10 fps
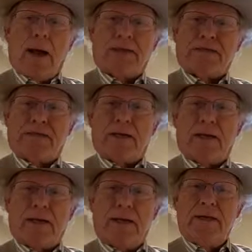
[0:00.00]
I
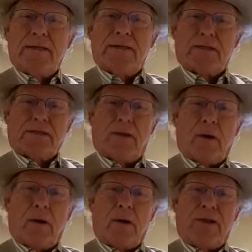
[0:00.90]
study the
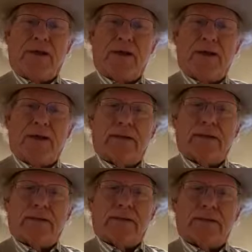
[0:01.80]
small
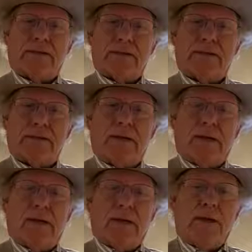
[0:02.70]
things
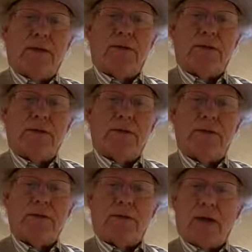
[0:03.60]
you
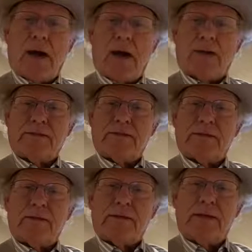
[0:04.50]
do
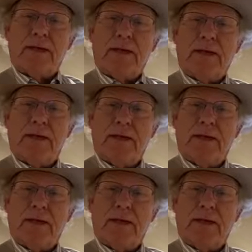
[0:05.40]
constantly.